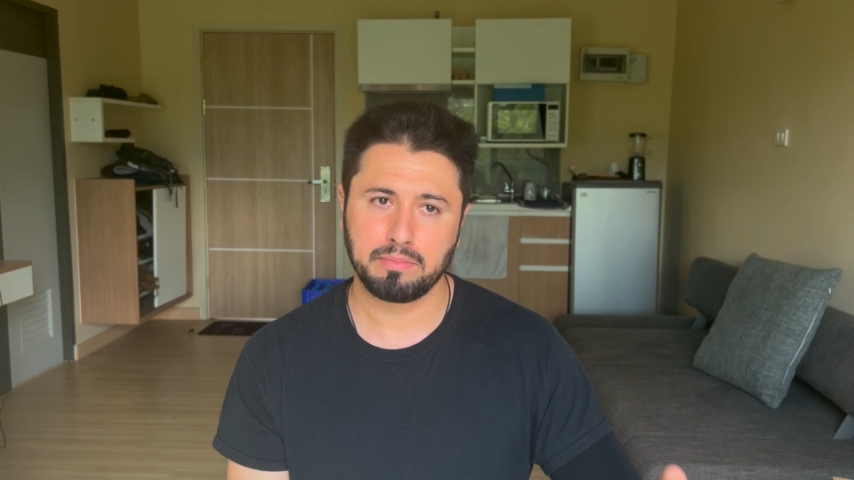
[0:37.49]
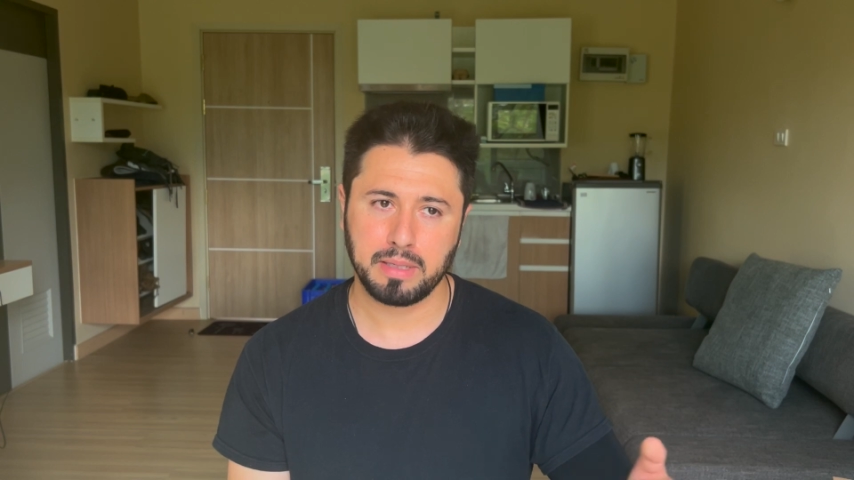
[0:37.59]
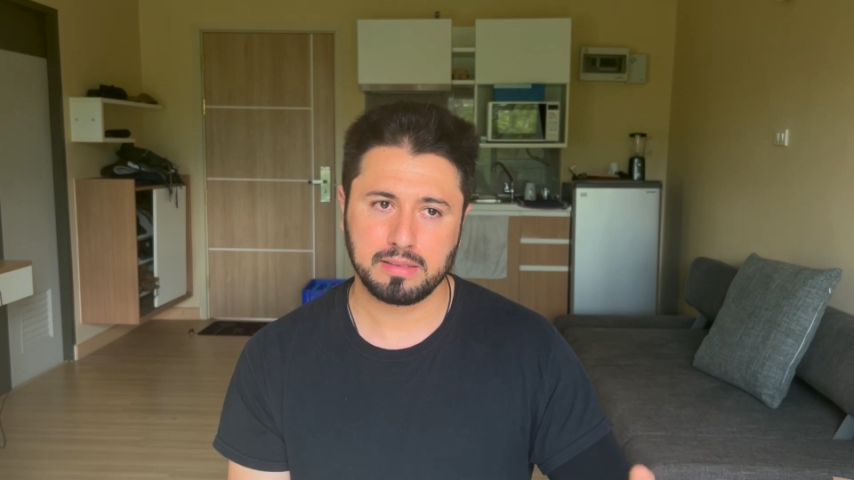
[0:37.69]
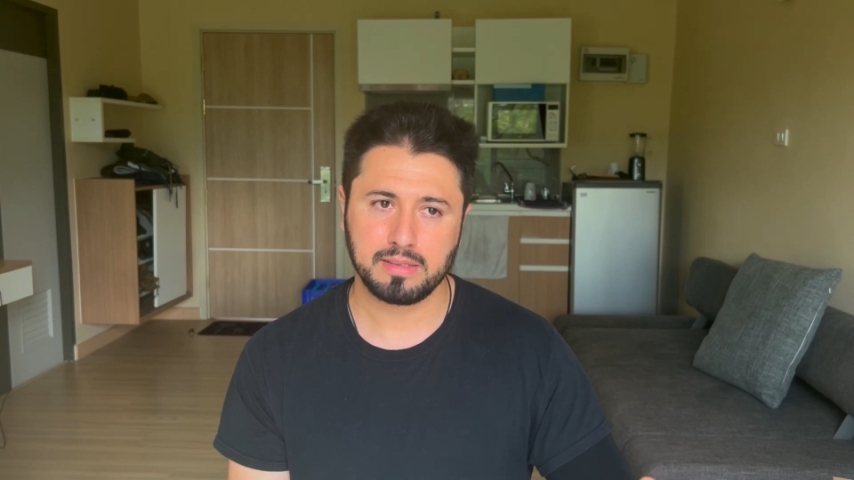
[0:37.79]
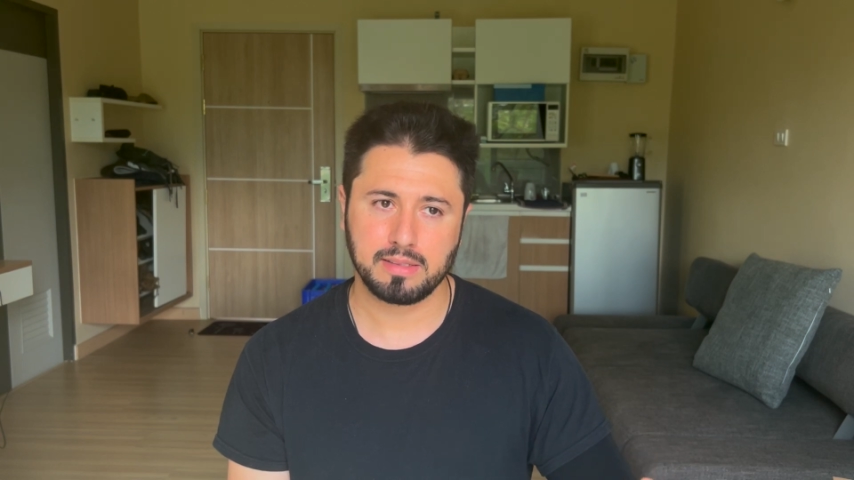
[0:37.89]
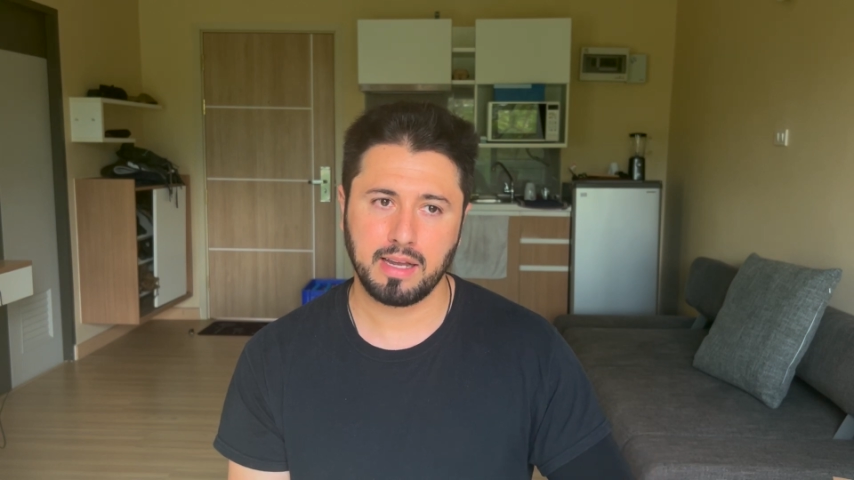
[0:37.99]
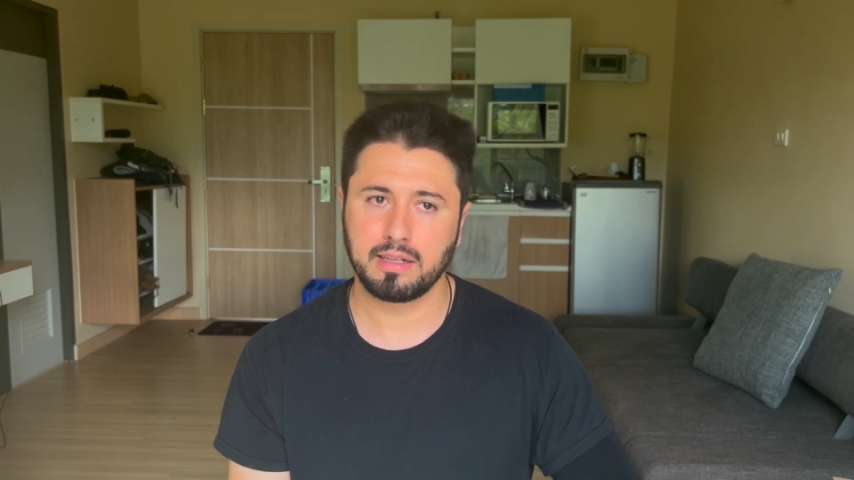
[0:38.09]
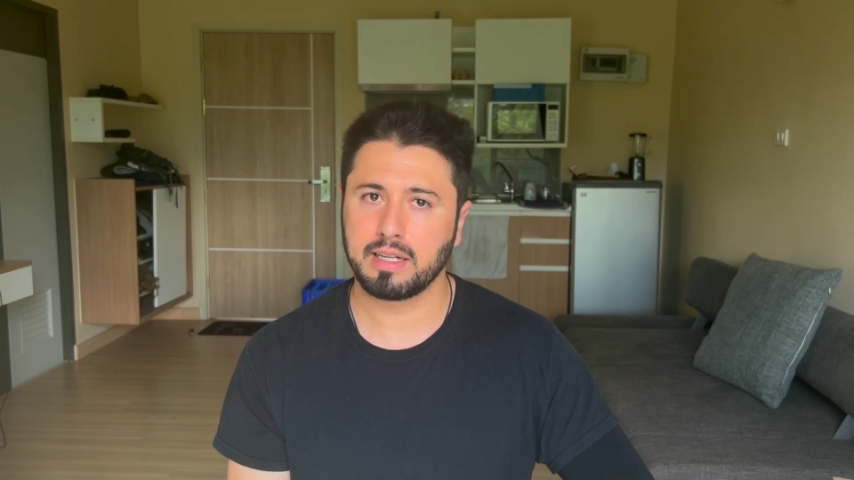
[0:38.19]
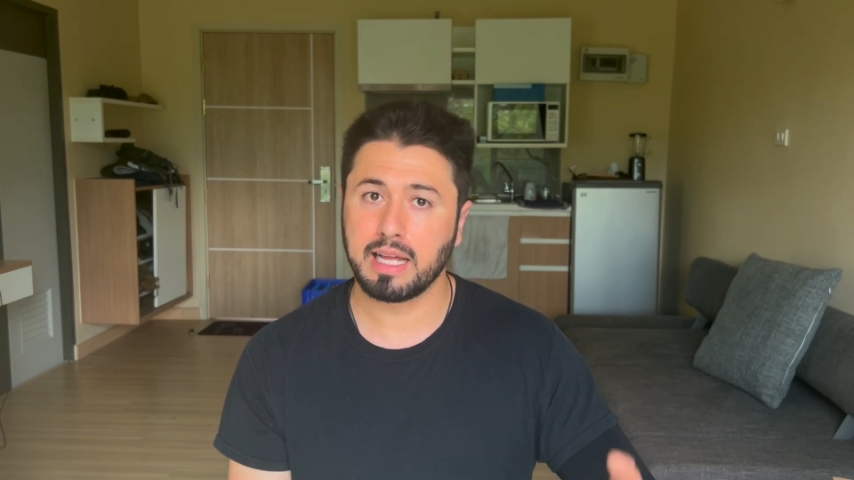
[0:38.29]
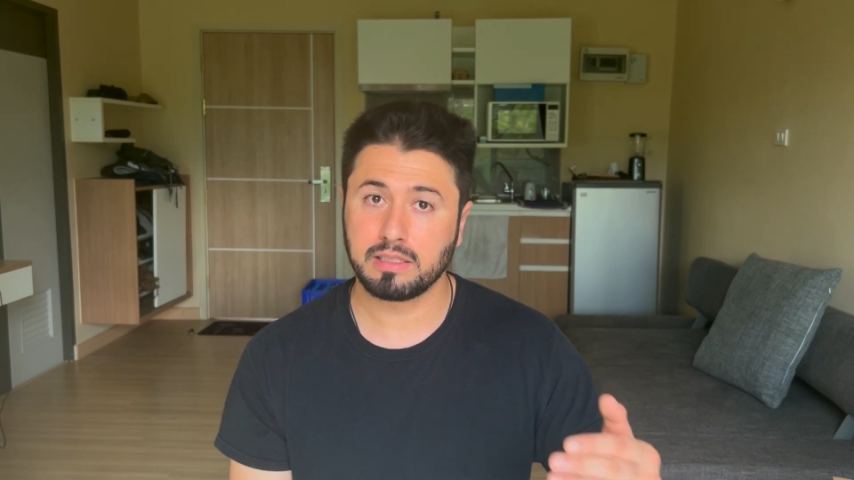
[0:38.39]
pesticide,
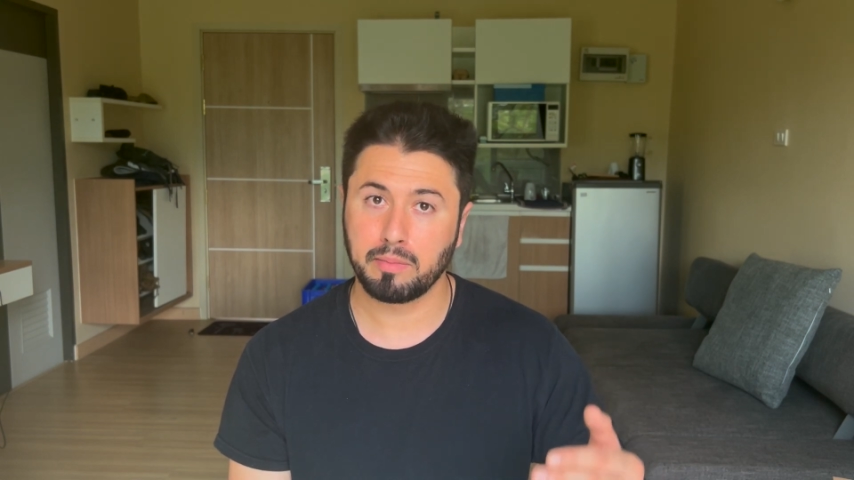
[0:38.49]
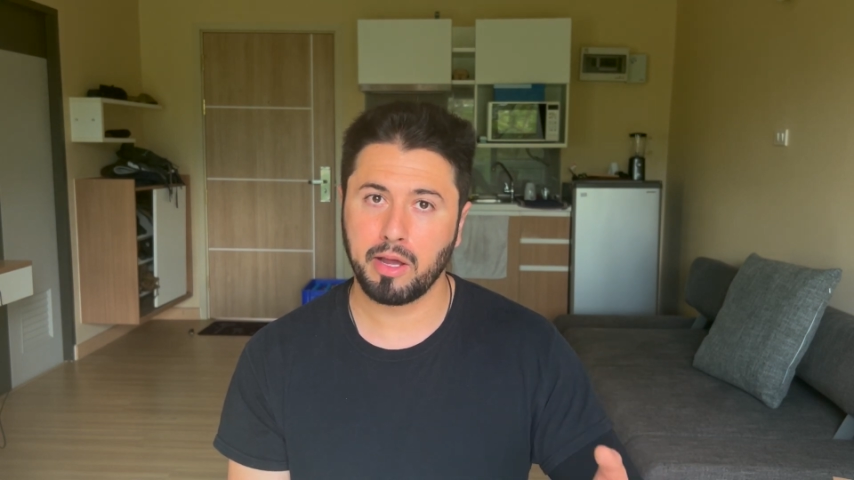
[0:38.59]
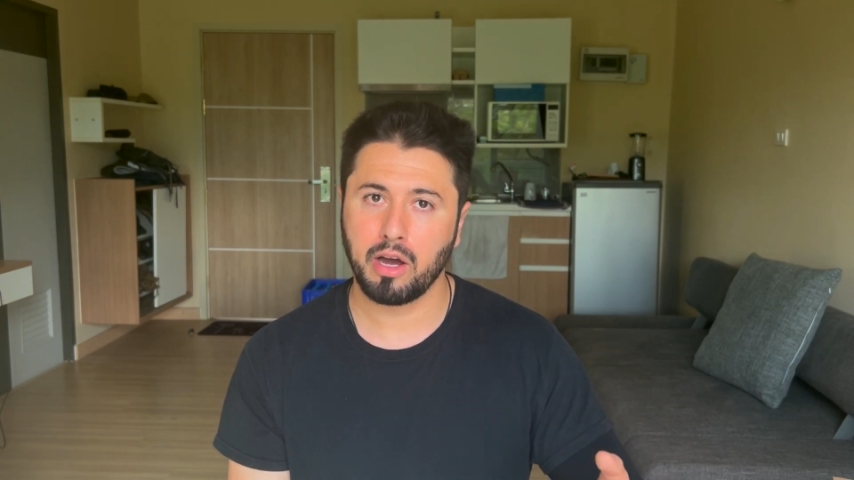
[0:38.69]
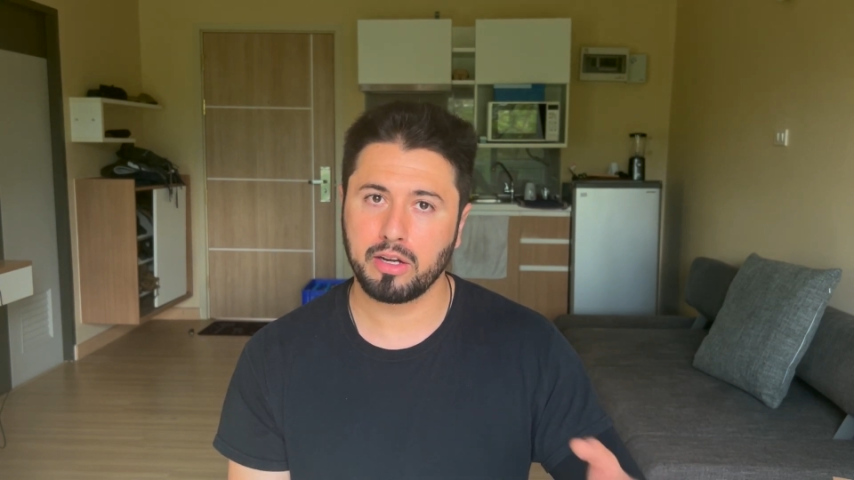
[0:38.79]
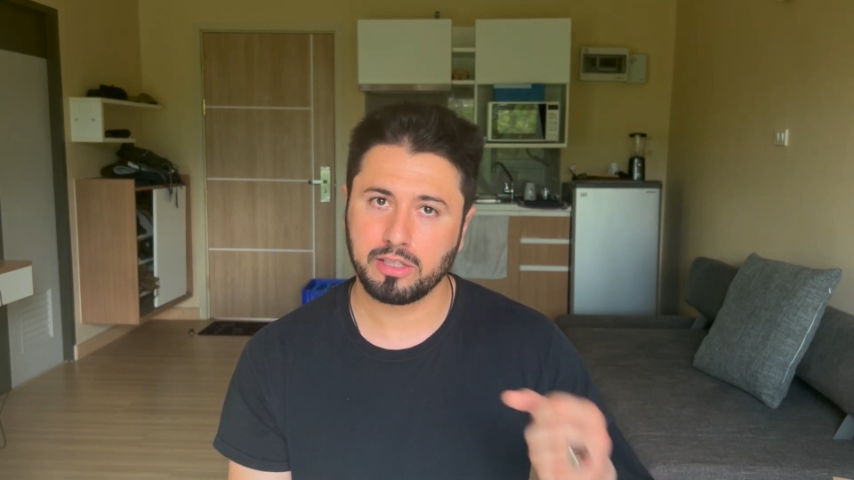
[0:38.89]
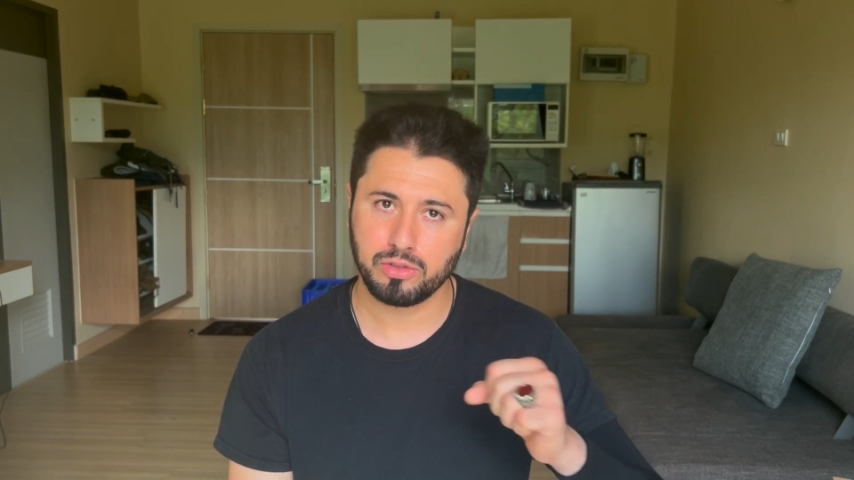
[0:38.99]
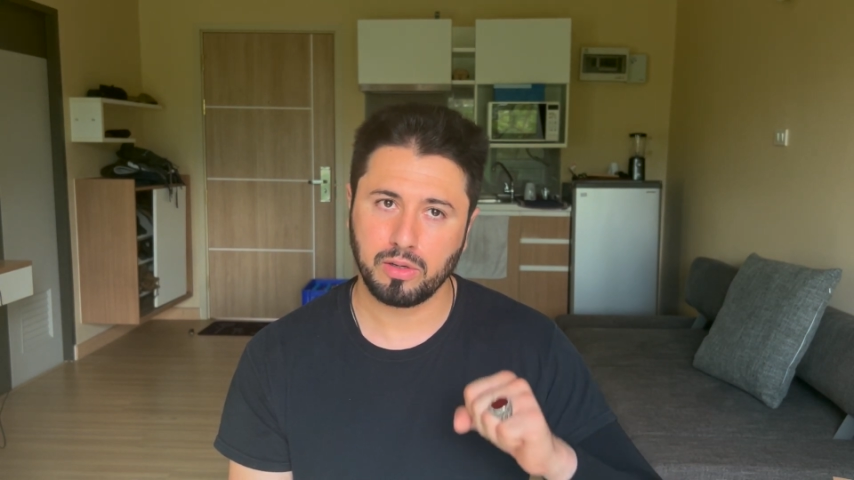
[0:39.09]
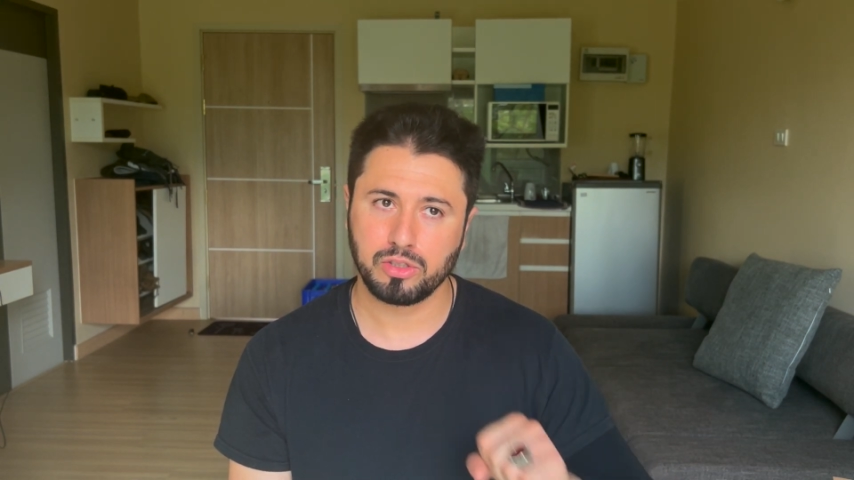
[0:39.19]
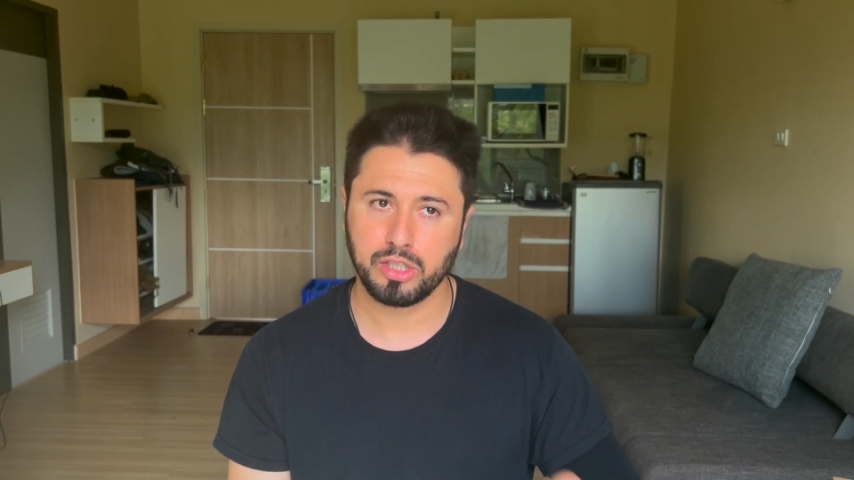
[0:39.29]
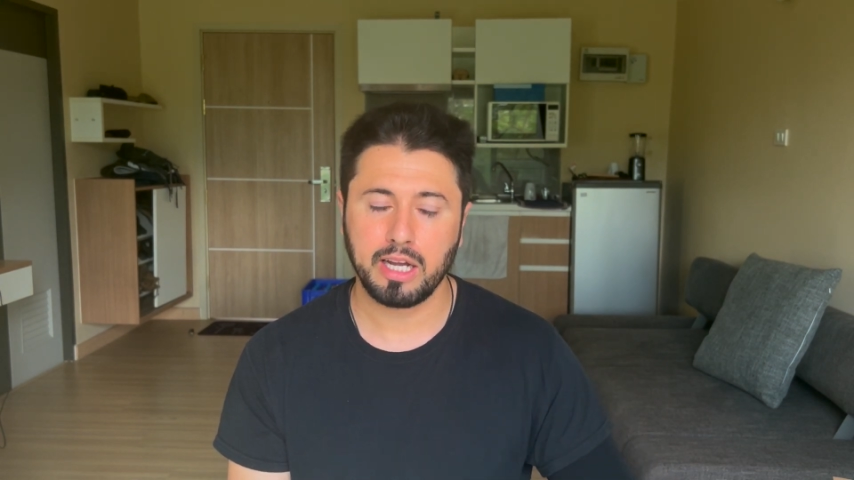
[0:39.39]
and antibiotics
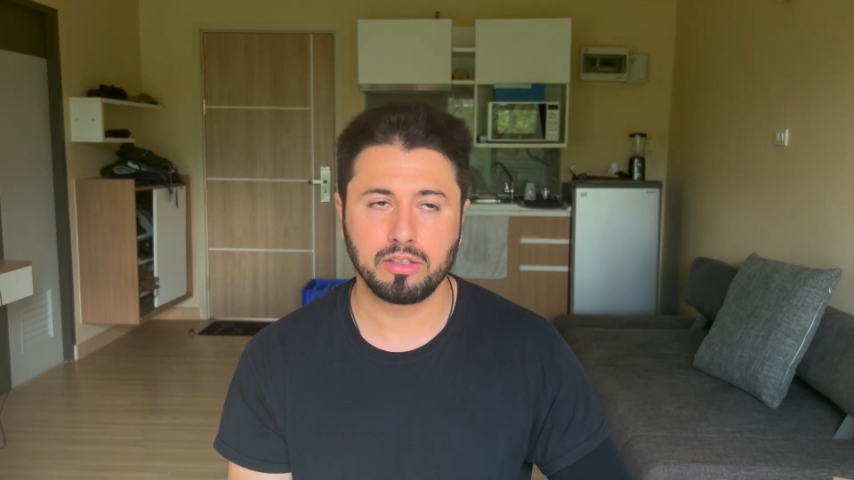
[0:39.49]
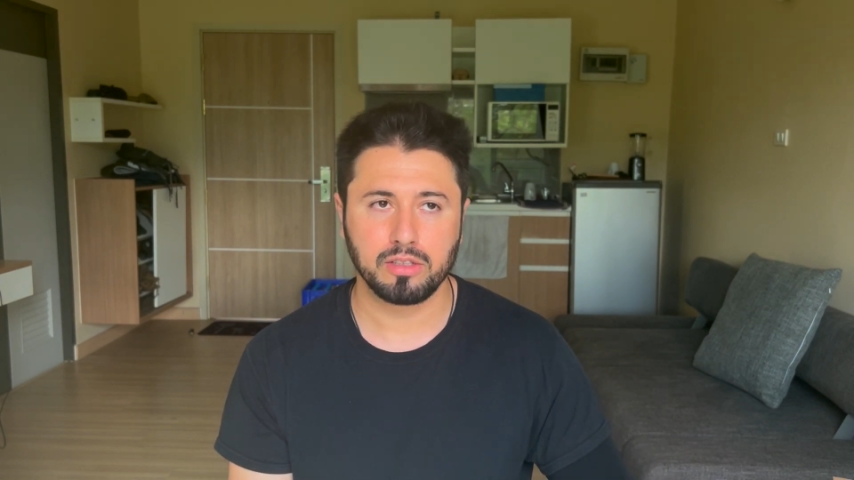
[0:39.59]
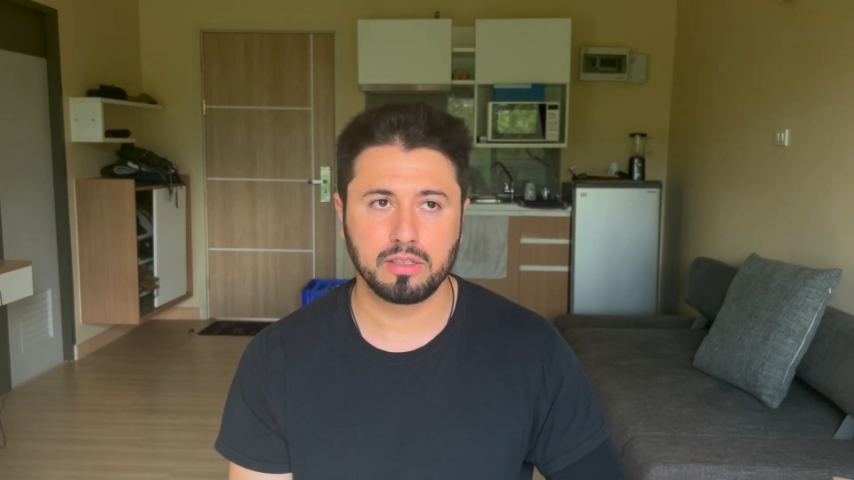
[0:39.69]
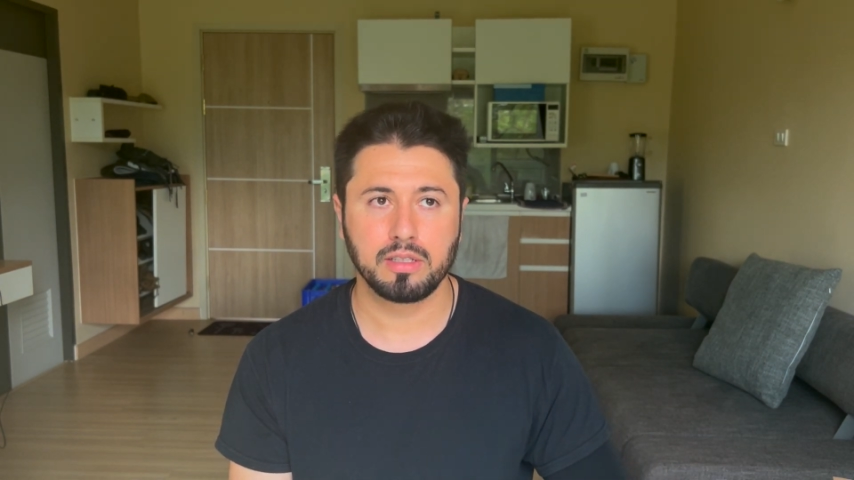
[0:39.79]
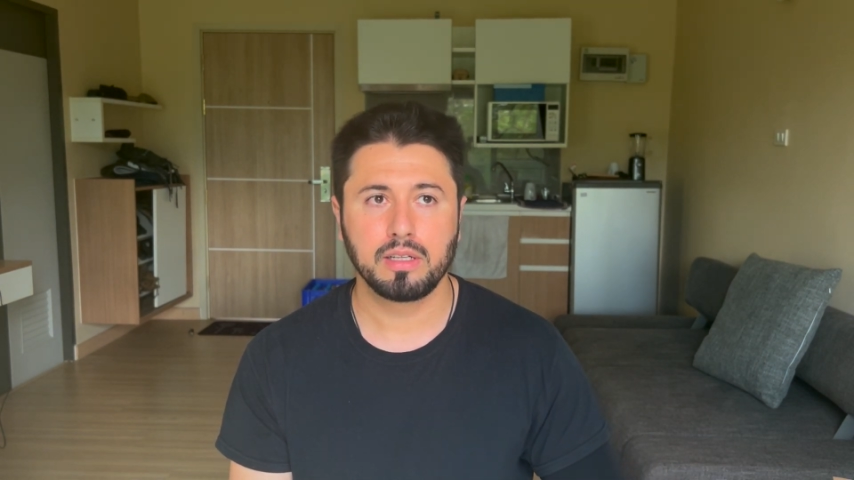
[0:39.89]
throughout childhood,